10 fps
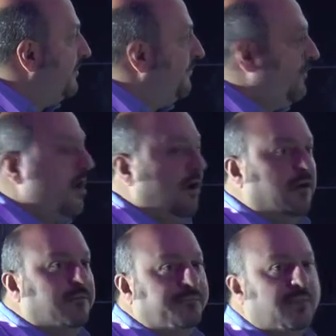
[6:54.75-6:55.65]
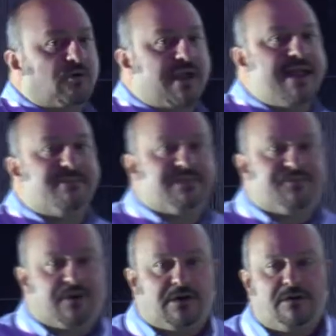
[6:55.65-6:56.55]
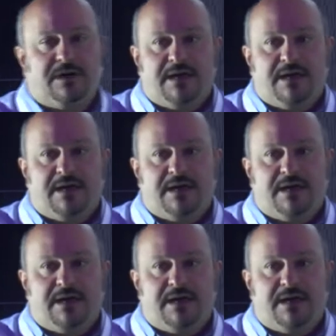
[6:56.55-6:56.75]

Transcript: fog or atmosphere.